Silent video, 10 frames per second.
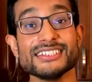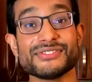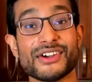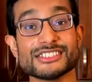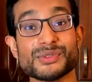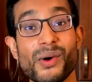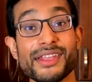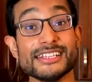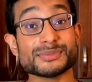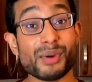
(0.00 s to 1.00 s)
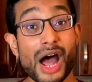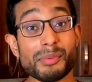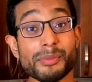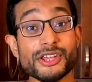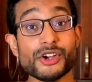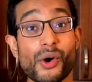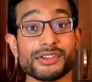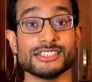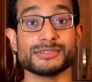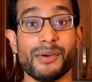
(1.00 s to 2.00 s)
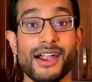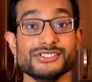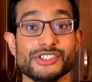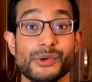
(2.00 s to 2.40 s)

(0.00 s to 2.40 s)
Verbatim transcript: first one is probably going to surprise you,